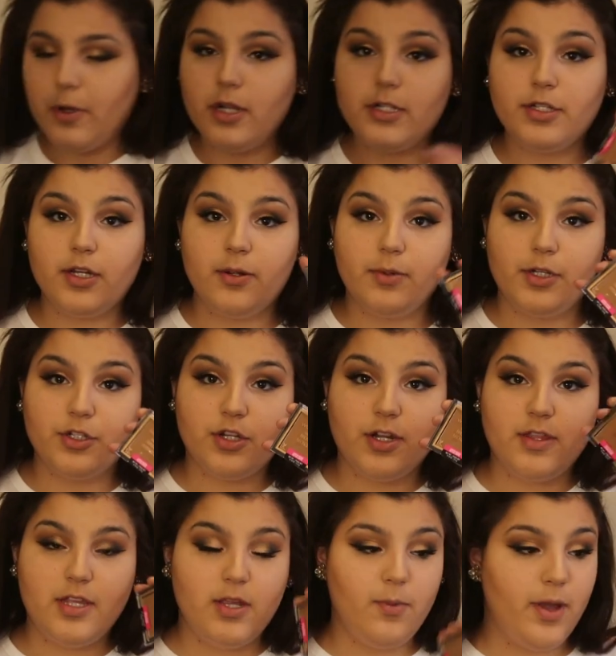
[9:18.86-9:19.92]
bronzer, I want to try
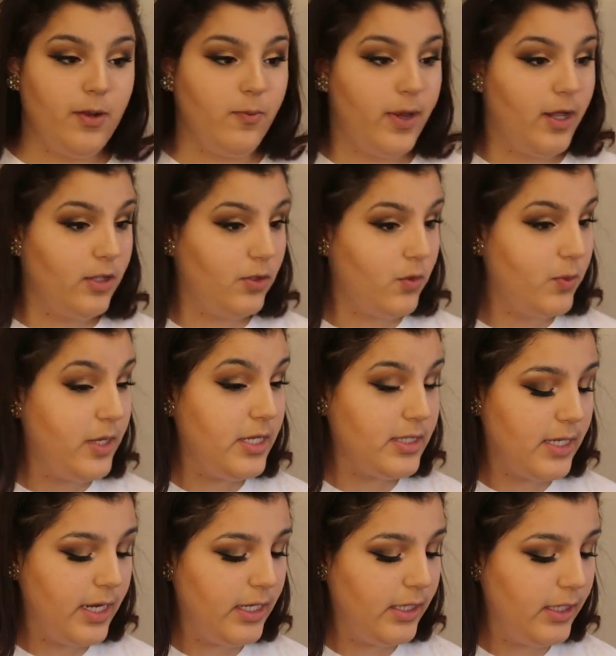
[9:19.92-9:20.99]
the Wet n Wild
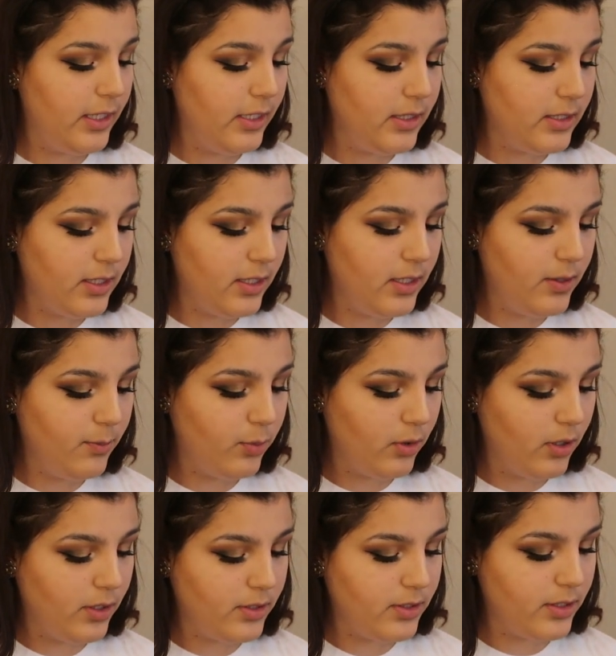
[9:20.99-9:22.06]
Queen's Island
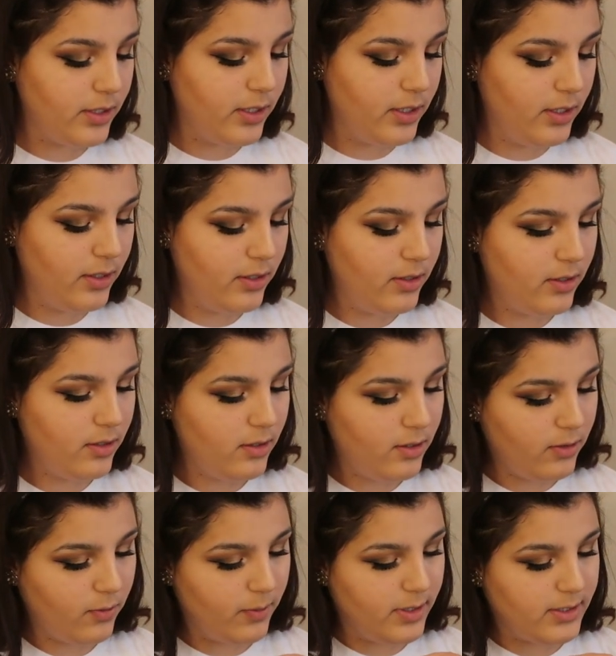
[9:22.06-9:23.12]
bronzer.
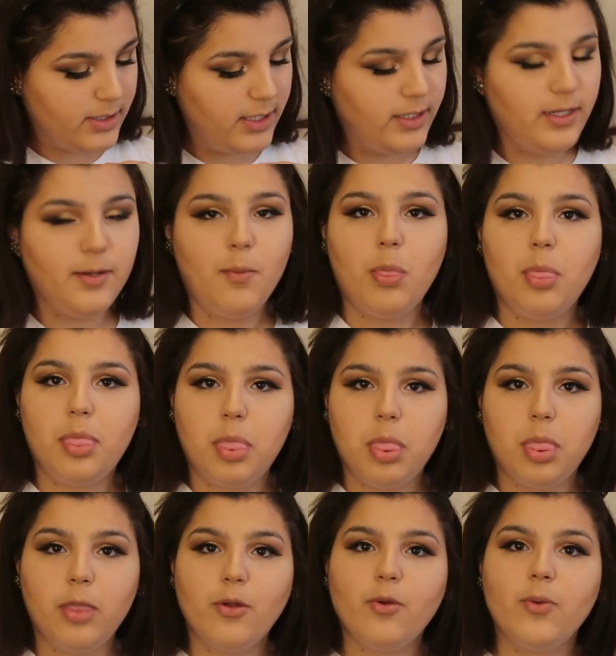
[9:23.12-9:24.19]
Queen's Island.
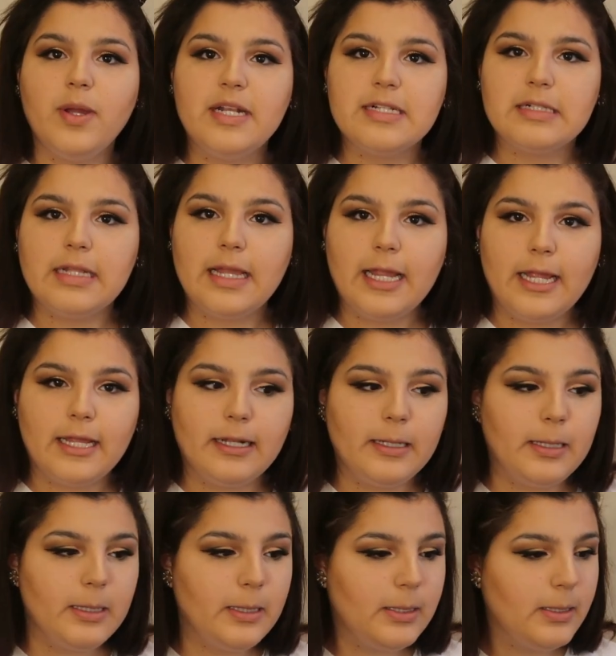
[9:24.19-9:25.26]
Queen
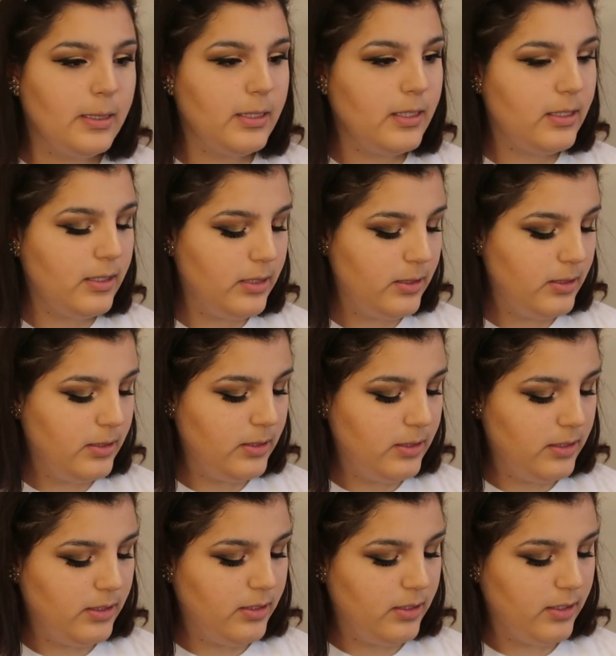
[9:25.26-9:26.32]
Bland.
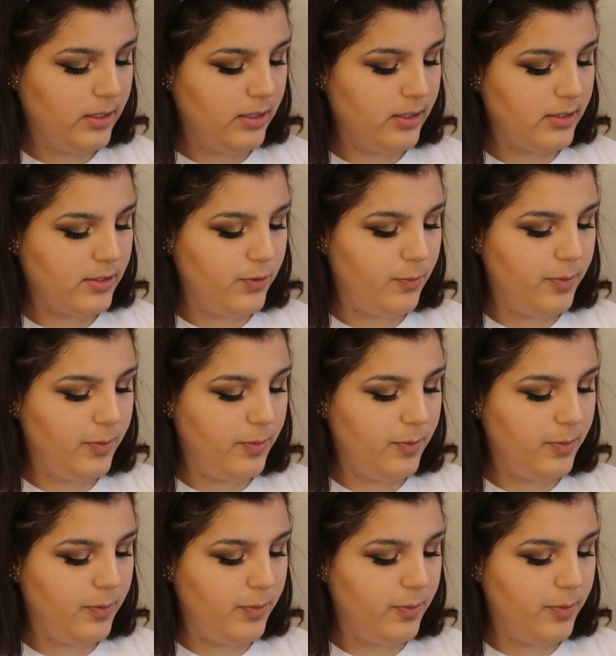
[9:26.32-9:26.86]
Get this